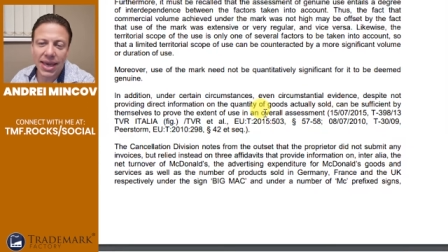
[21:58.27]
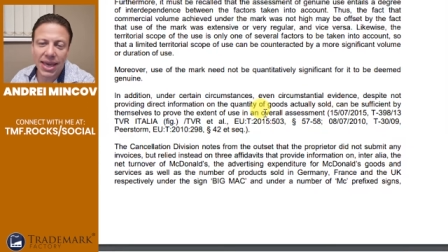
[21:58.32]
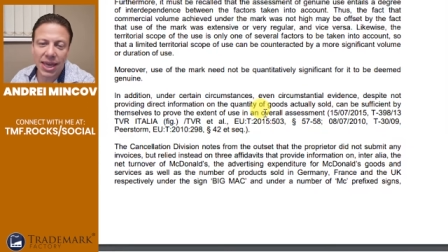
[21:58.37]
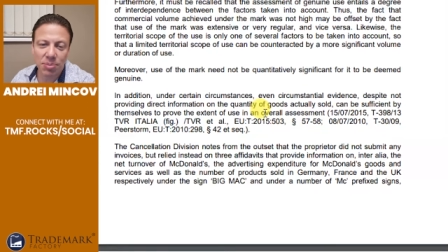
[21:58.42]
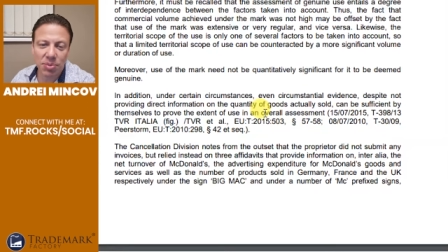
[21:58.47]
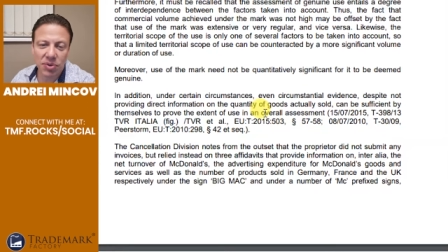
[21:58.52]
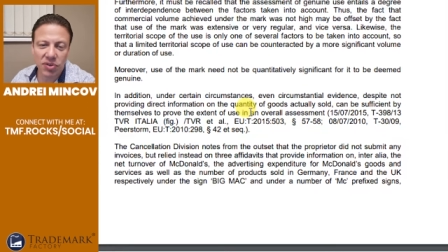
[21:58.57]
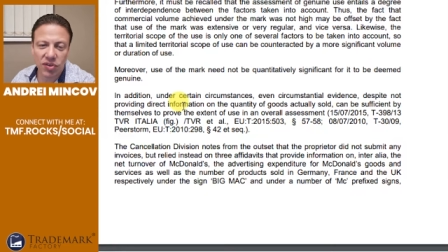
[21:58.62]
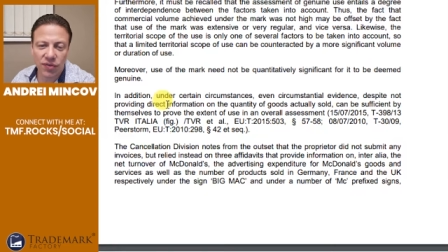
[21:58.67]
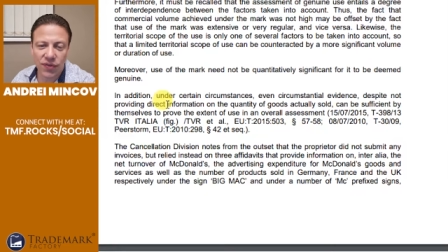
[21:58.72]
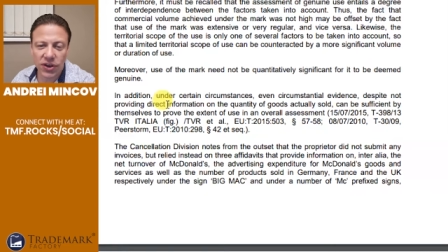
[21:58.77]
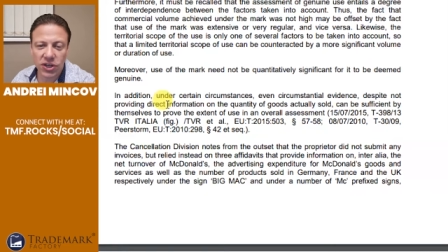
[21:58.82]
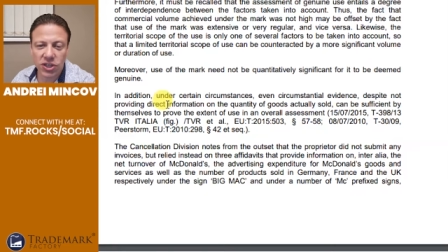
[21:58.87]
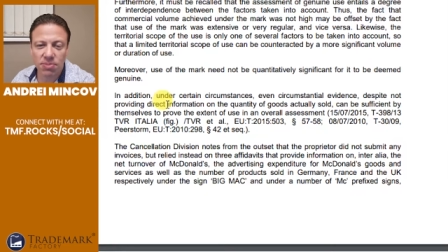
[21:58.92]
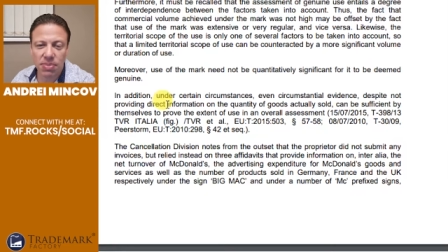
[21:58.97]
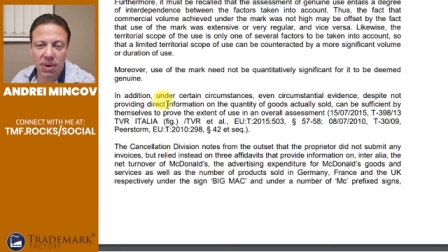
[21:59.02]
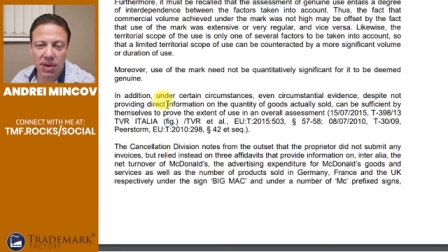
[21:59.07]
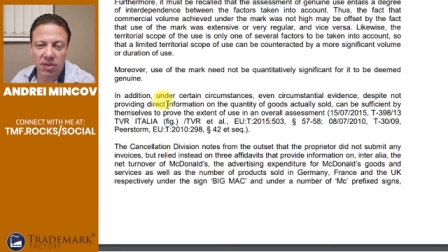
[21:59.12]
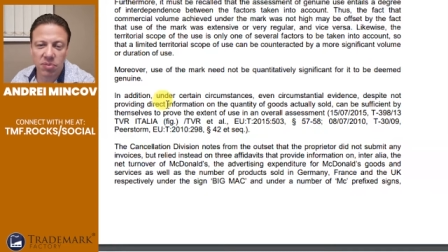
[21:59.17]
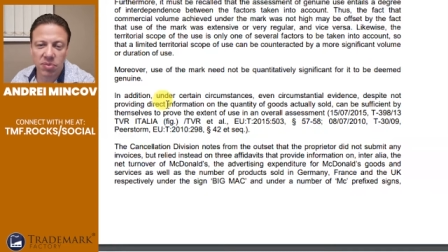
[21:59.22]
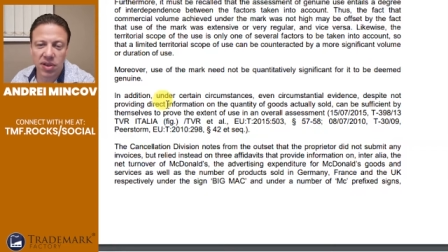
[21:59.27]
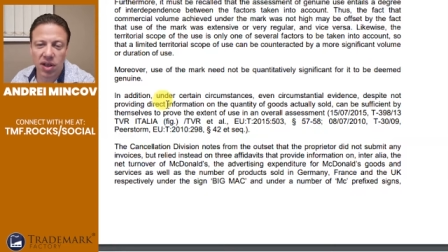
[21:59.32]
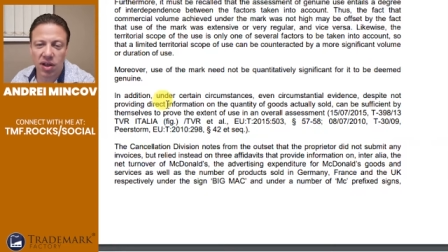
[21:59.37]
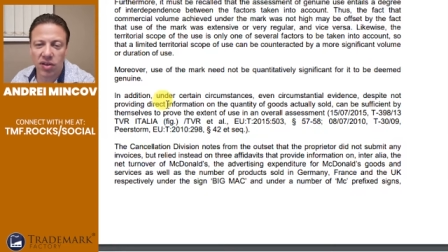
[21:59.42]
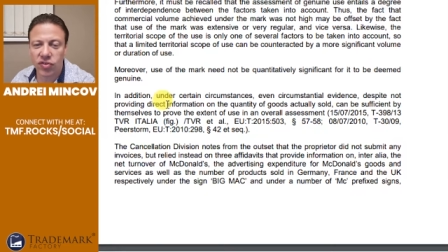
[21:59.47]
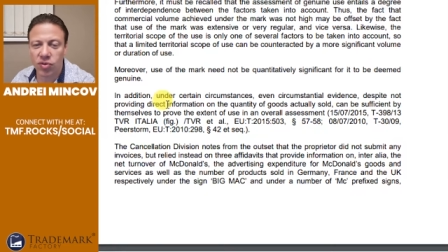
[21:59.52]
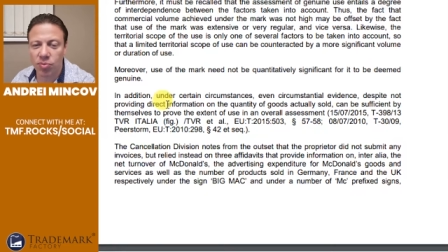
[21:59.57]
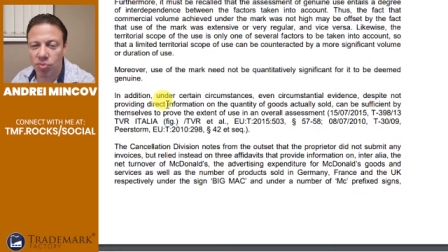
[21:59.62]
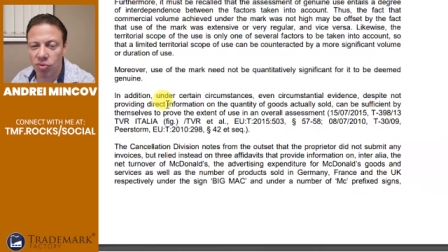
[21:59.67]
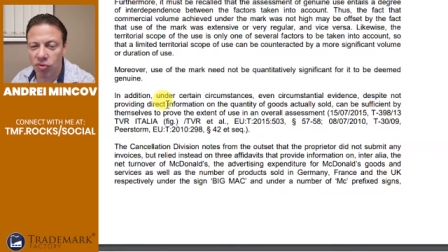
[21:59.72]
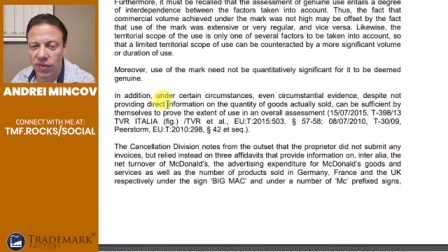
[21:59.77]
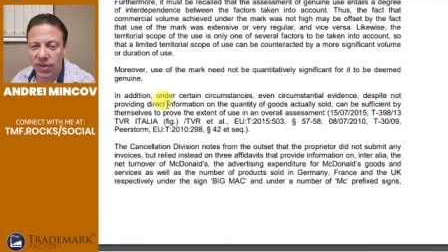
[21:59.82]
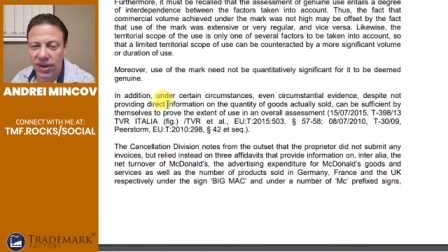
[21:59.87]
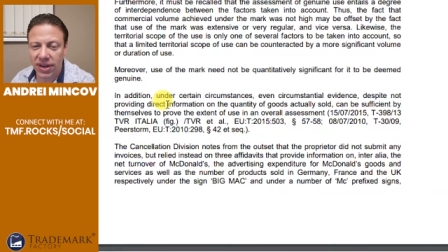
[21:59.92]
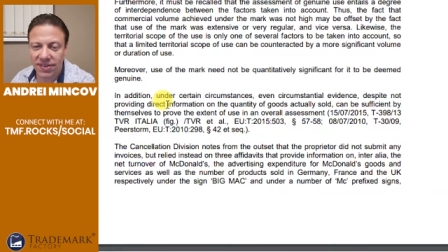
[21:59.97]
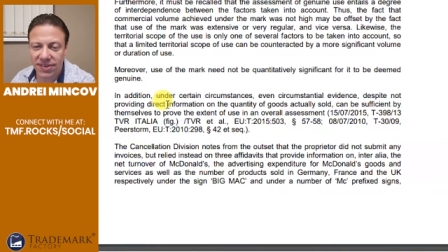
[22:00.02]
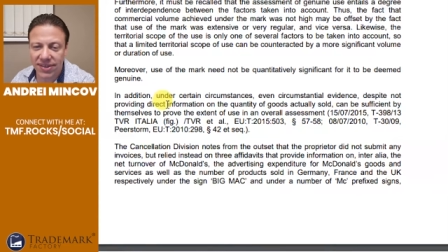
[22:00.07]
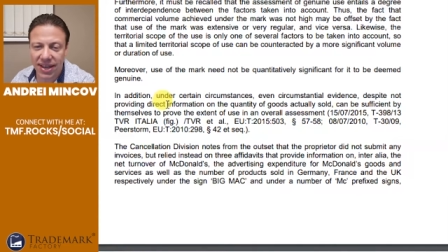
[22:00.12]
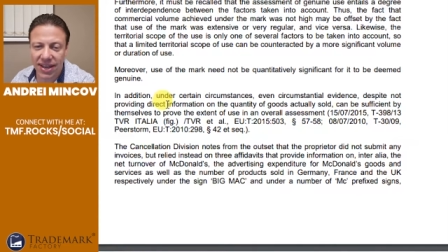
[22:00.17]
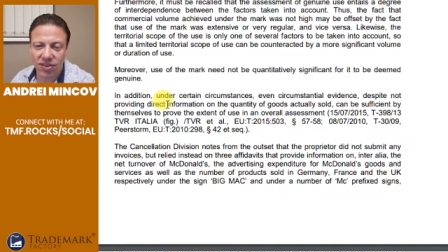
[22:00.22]
can be sufficient by themselves to prove an
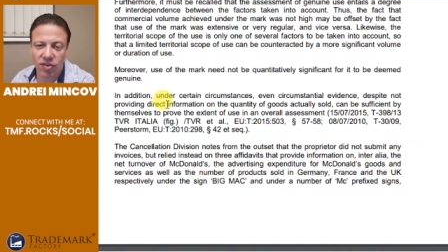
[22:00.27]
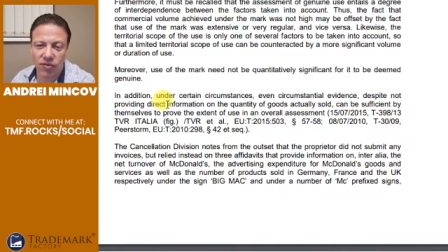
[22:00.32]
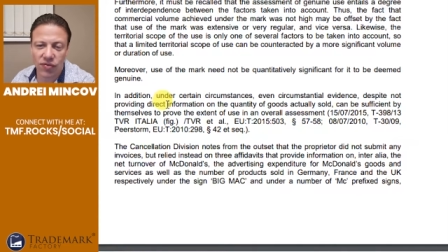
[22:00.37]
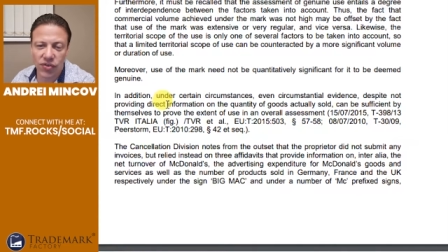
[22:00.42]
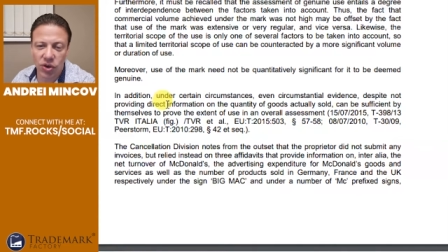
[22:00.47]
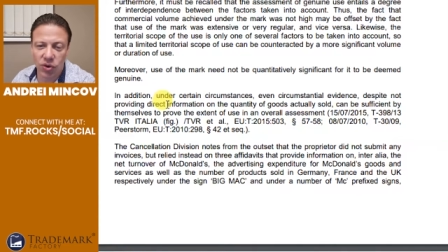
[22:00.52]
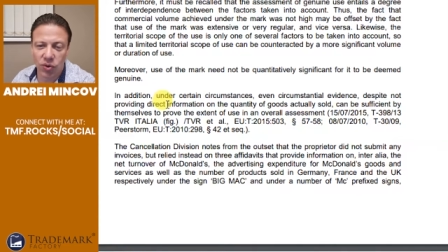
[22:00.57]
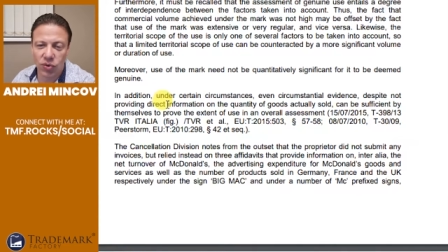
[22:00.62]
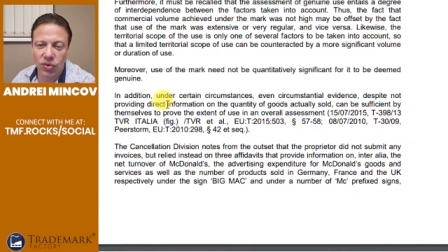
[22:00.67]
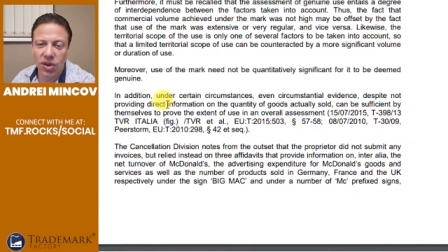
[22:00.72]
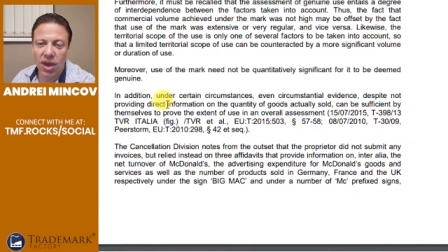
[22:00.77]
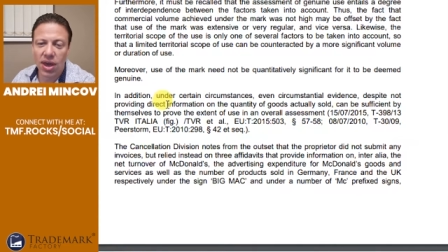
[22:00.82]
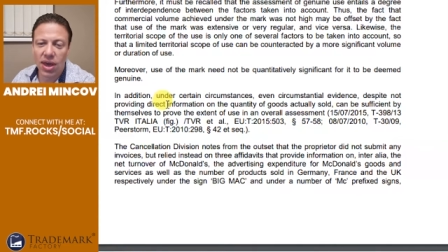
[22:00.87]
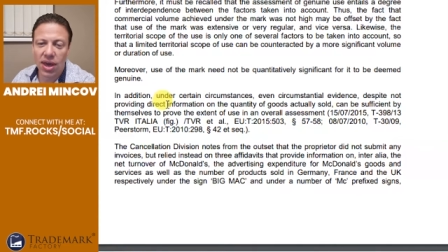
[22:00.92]
extent of use